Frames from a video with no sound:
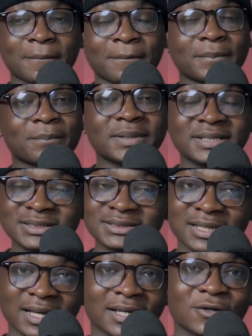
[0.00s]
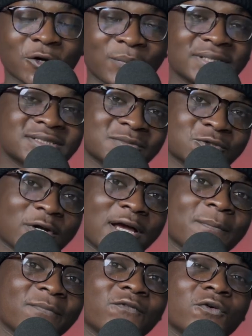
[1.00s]
Please like, comment, subscribe.
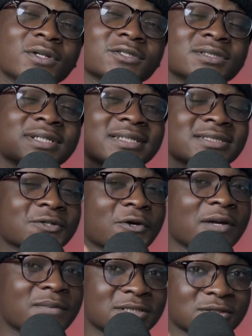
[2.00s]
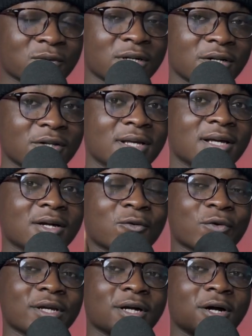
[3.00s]
Follow us on Instagram as well.
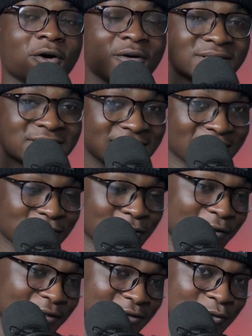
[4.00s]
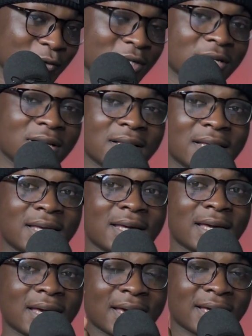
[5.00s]
We are on TikTok as well.
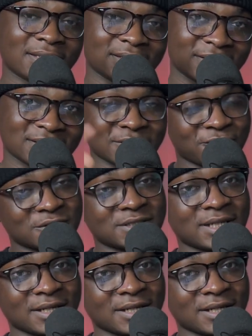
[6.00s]
And that's it for today.